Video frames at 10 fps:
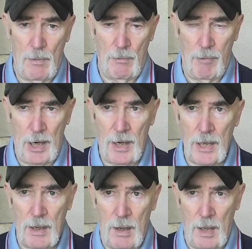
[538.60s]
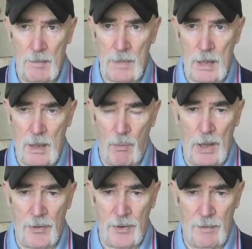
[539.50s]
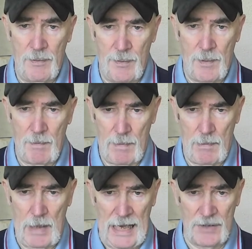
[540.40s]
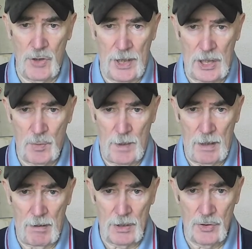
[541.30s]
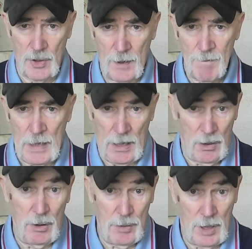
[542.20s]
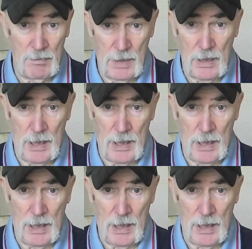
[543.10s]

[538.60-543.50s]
really a wealth of hands-on experience, including